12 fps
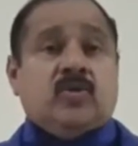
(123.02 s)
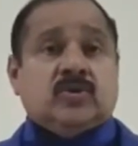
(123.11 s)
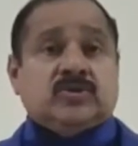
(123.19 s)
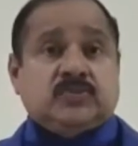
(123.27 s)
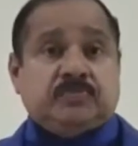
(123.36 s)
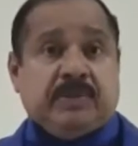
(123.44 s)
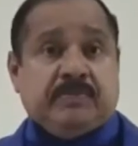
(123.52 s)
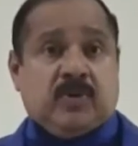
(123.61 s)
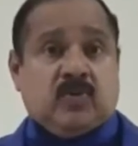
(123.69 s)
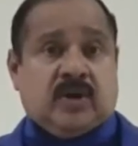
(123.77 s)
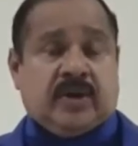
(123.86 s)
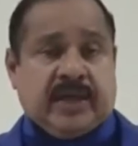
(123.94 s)
those people
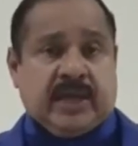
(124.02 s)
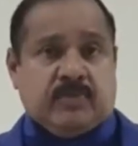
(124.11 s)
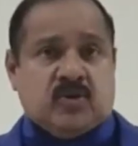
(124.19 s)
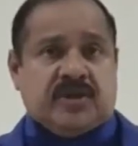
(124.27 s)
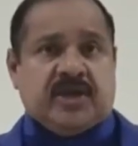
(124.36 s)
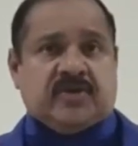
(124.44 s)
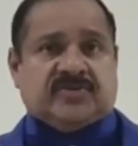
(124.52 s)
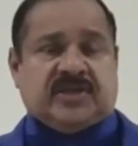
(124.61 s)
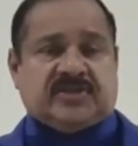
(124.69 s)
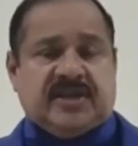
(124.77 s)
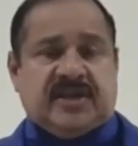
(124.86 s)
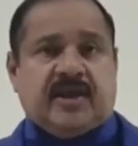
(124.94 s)
who are above the age of
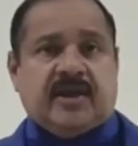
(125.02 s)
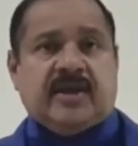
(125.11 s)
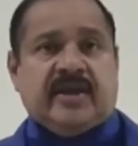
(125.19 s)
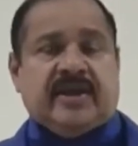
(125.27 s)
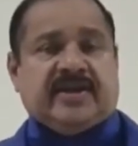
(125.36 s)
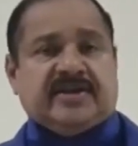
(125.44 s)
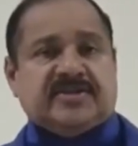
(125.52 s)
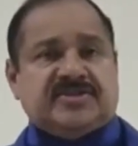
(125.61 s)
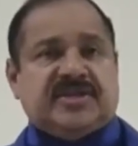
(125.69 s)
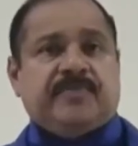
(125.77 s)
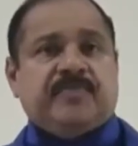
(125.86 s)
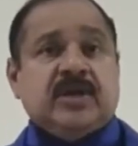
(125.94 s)
16 in a
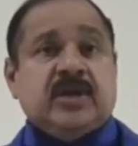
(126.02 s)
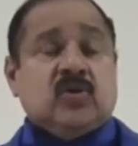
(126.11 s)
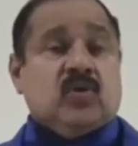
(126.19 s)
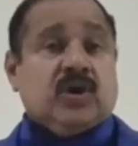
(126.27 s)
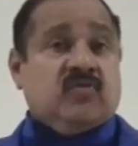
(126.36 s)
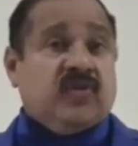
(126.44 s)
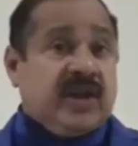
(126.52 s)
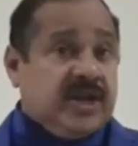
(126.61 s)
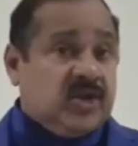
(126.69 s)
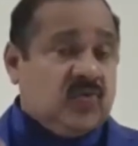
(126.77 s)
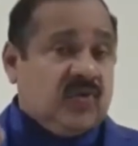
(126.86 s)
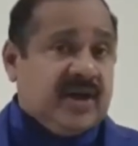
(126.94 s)
country who are willing
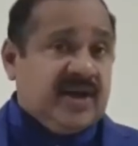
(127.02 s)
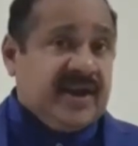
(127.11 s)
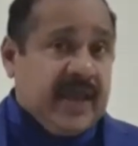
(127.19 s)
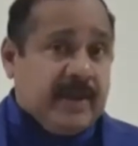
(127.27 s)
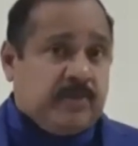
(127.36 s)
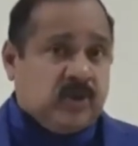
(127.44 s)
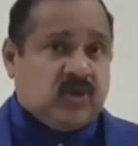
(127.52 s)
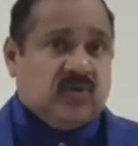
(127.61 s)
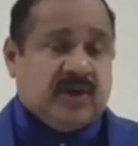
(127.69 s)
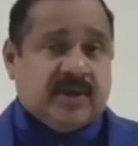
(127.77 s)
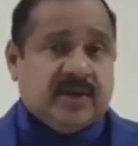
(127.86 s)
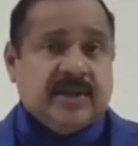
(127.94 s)
to work and able to
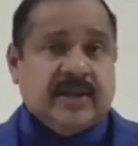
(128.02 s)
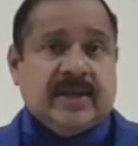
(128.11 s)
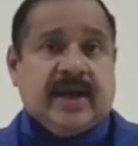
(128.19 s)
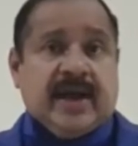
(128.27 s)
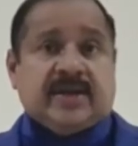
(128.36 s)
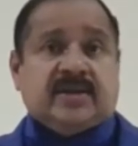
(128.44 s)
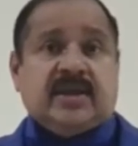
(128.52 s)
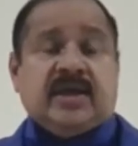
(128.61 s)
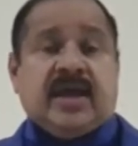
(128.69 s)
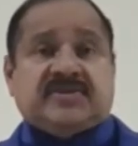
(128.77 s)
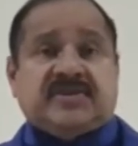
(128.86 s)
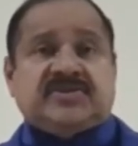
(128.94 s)
work at the
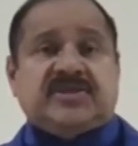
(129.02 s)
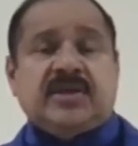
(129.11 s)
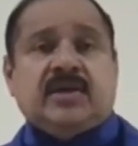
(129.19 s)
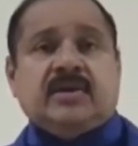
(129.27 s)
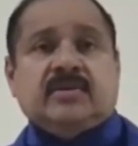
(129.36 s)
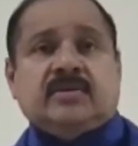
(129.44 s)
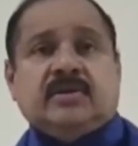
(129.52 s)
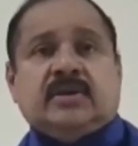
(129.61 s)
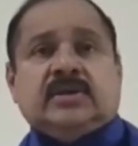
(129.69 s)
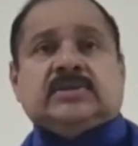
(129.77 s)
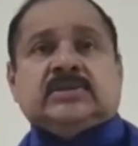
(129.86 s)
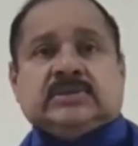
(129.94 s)
existing
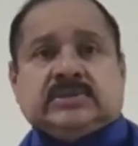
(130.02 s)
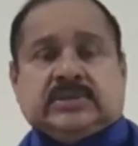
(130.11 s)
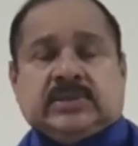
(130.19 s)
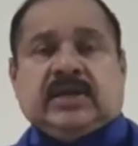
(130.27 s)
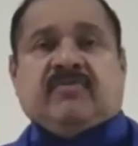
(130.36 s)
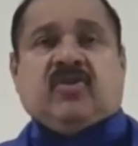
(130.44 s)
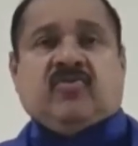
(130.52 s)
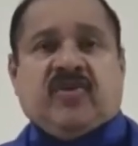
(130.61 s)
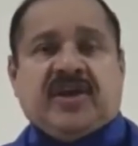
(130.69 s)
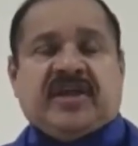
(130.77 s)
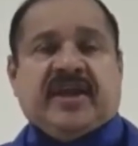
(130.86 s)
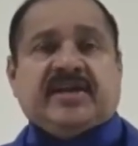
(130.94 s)
level of
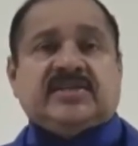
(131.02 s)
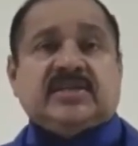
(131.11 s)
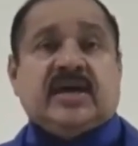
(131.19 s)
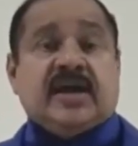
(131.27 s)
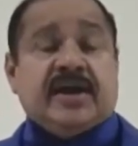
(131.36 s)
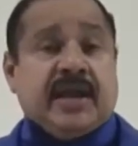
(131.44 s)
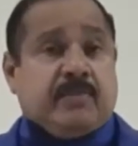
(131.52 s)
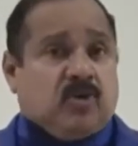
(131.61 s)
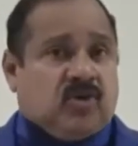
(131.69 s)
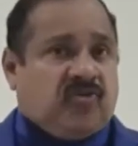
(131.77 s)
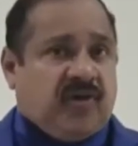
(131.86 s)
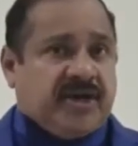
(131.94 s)
wage rates are
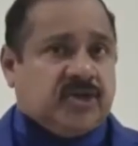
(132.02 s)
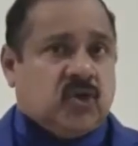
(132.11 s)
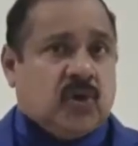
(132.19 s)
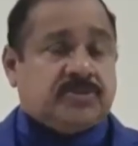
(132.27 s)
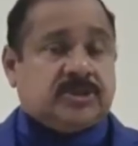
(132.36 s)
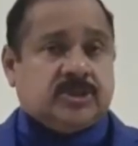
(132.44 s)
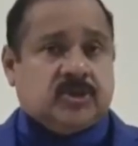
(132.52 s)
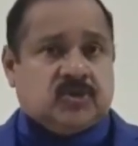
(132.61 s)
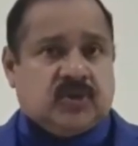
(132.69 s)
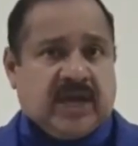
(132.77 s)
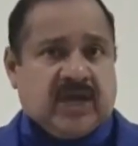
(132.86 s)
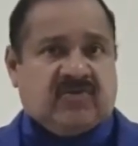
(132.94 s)
unable to find jobs due
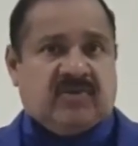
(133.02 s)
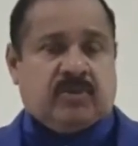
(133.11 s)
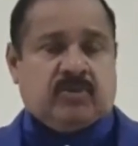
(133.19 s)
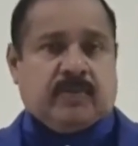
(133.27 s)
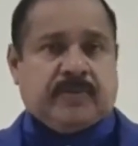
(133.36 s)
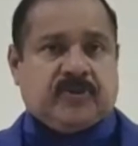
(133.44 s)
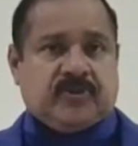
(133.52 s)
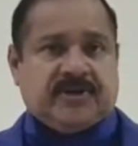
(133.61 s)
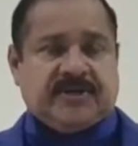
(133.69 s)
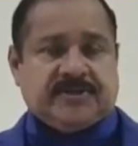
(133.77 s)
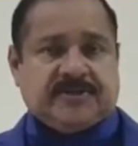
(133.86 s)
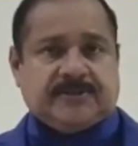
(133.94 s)
to lack of employment
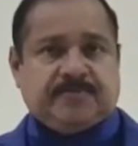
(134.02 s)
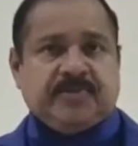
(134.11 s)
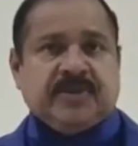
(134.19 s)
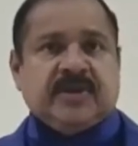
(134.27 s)
opportunities.